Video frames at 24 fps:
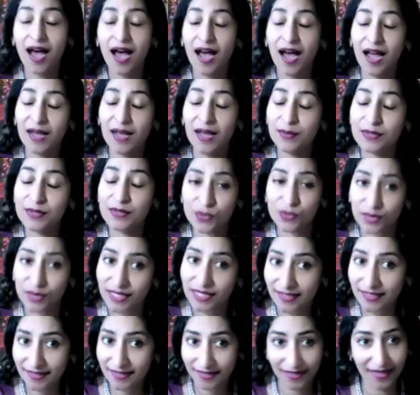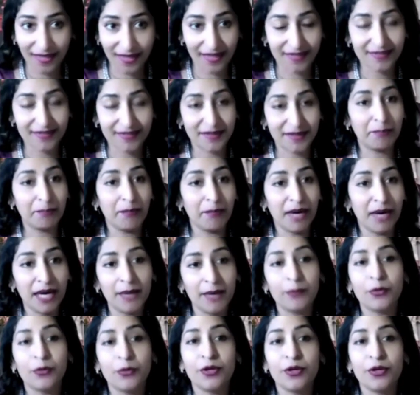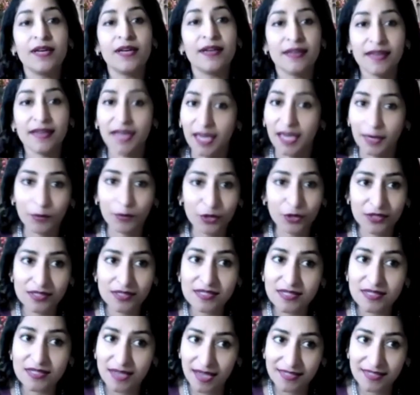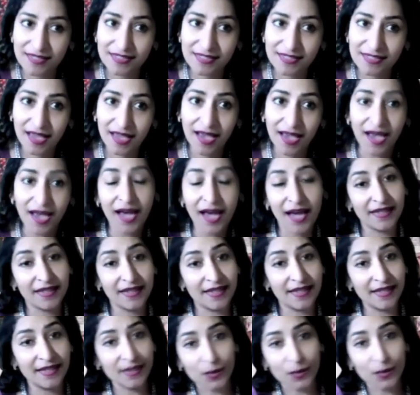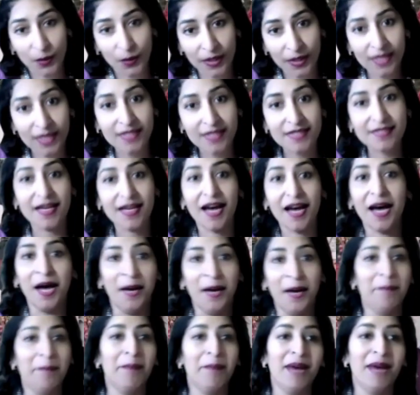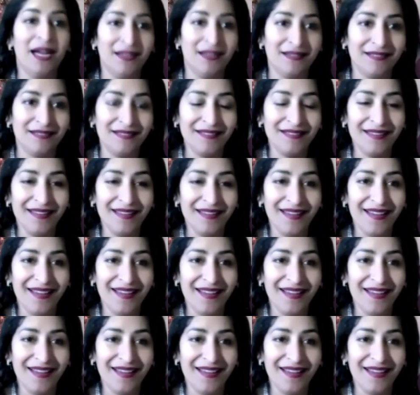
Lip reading: I was really glad that my book came on the stands, and it was among